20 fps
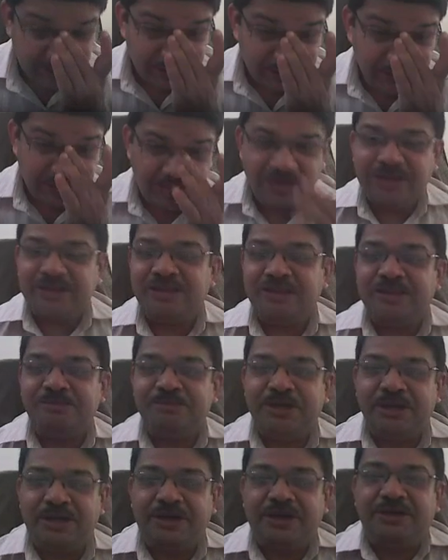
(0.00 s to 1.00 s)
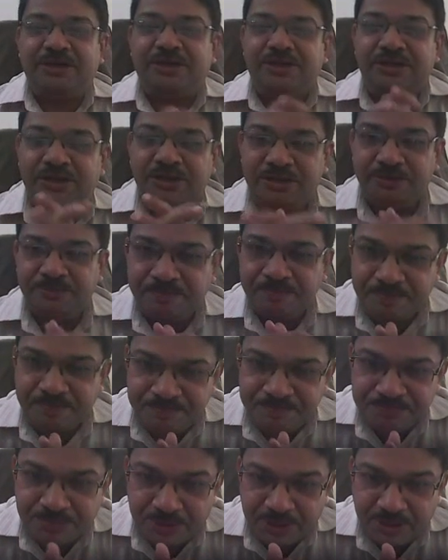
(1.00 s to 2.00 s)
lagging behind the
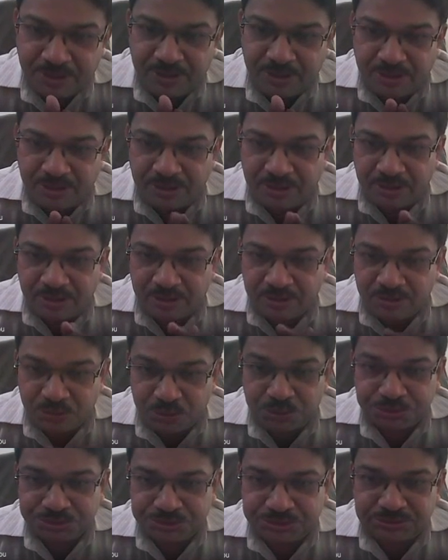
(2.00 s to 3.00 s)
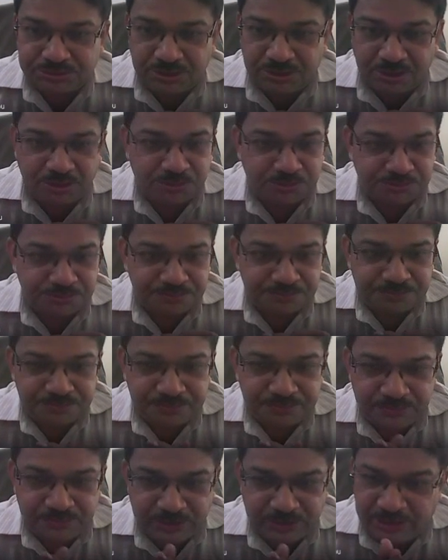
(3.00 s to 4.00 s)
course now.
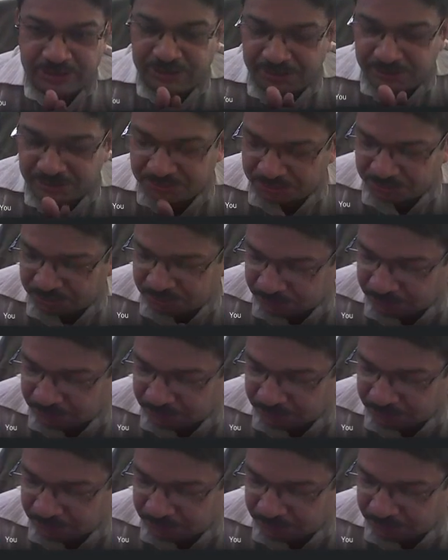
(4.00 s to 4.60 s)
I need to